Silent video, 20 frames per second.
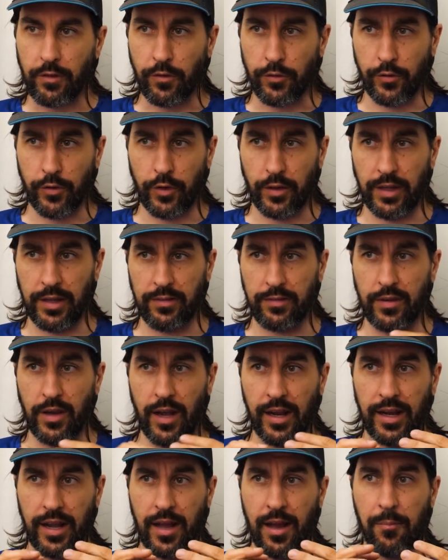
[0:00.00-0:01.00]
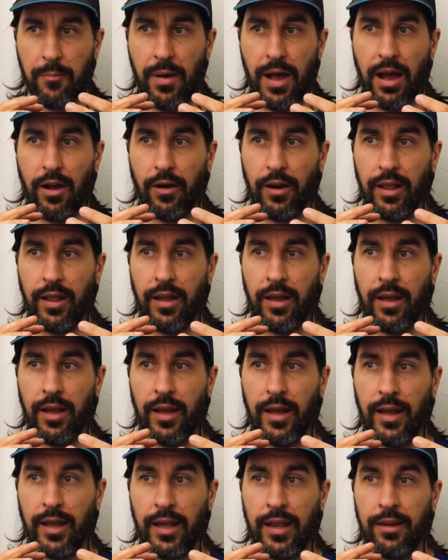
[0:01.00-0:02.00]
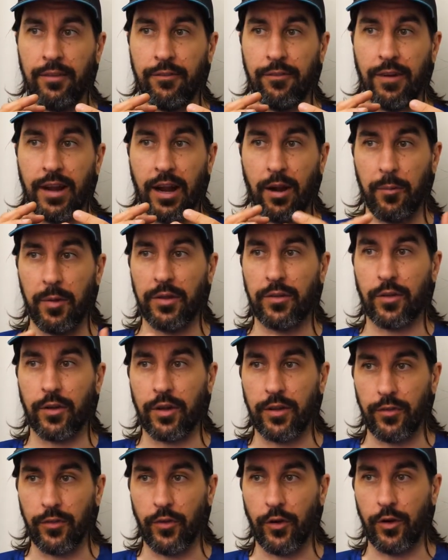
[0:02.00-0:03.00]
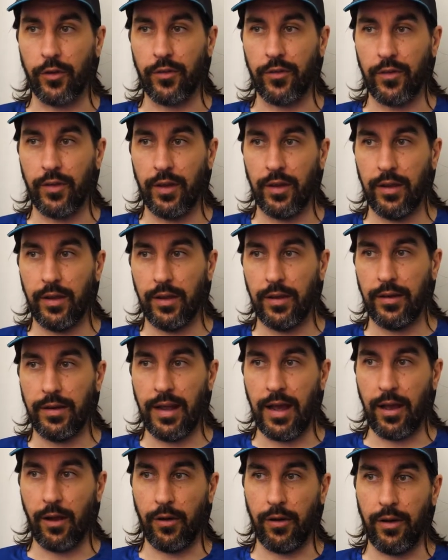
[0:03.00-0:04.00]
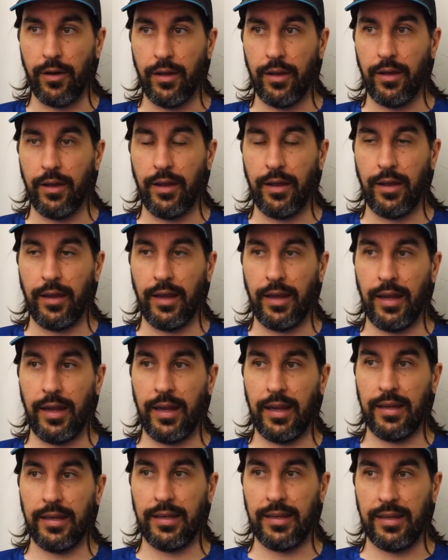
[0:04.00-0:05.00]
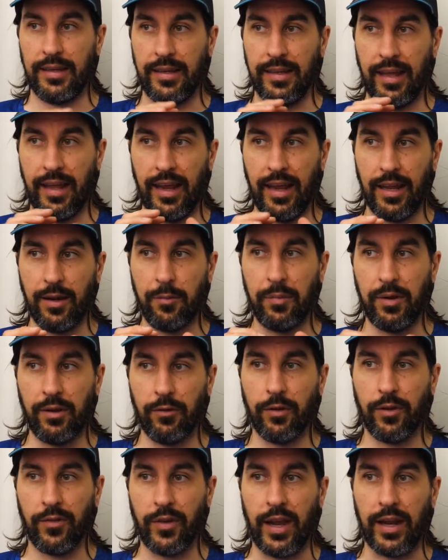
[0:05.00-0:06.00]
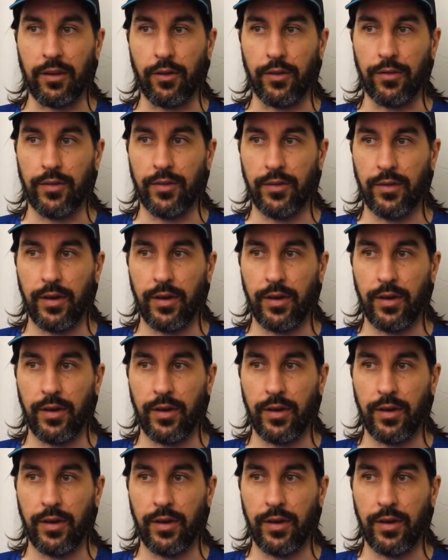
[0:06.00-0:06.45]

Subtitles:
So let's talk about environmental concerns. Now, it can be recycled.